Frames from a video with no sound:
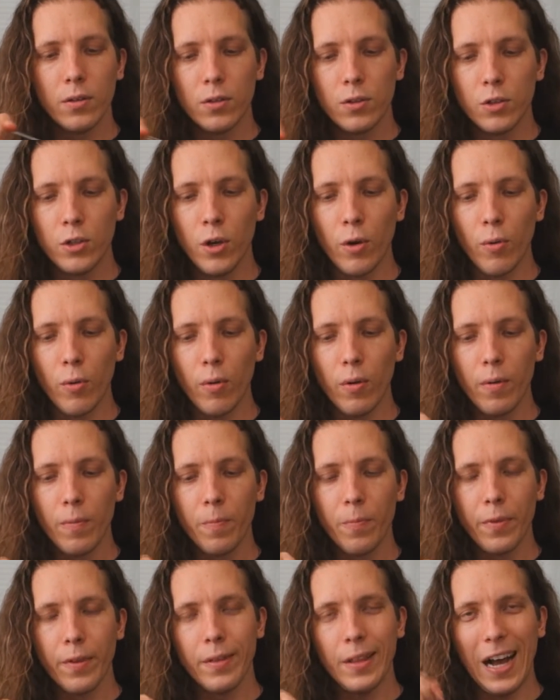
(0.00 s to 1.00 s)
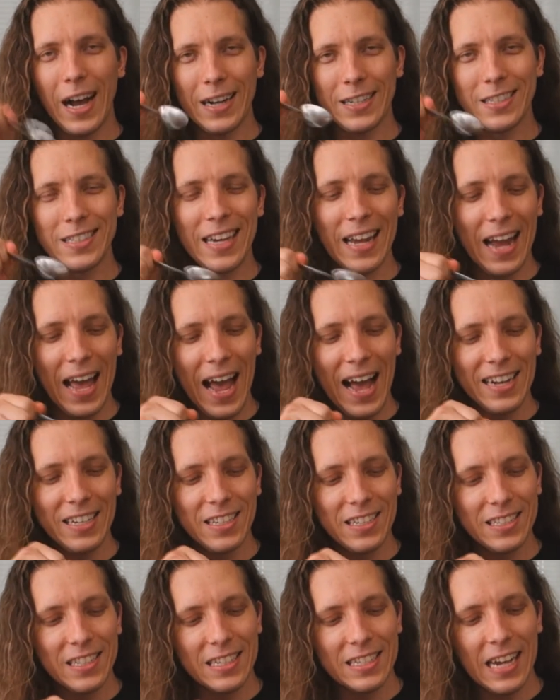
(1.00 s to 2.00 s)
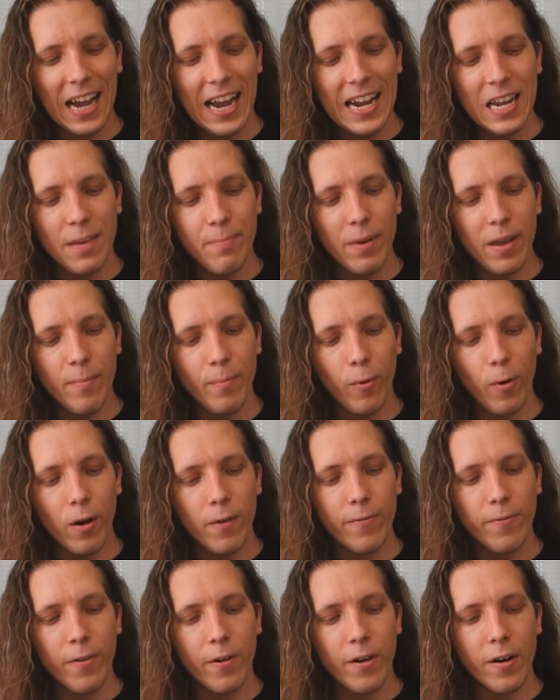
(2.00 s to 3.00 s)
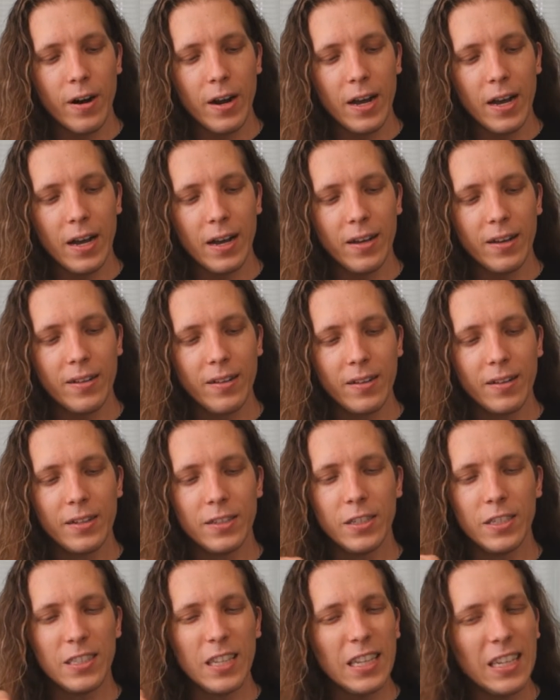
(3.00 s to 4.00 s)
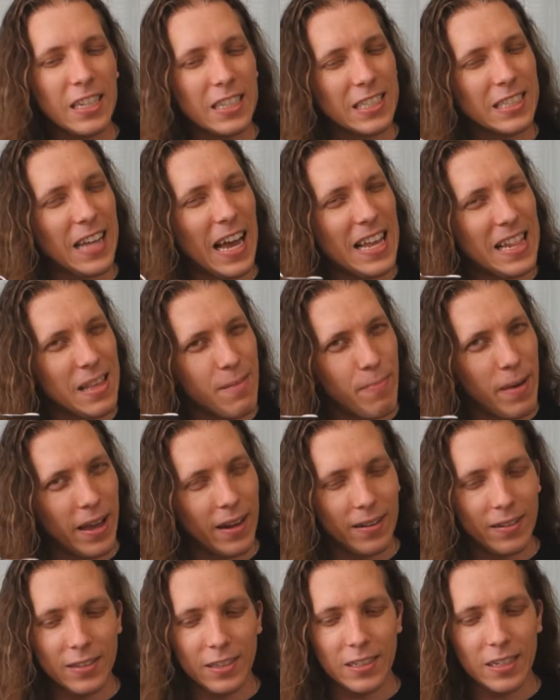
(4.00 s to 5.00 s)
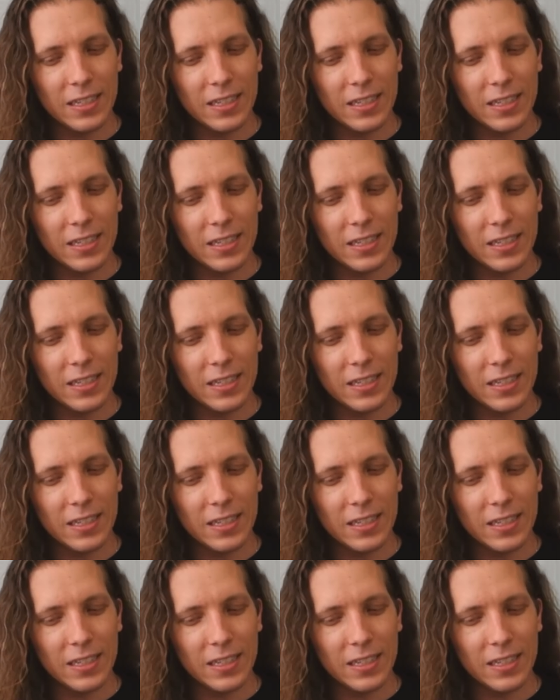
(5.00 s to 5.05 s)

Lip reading: 2. Now I'm just going to add just a tiny bit more for, just a tiny bit,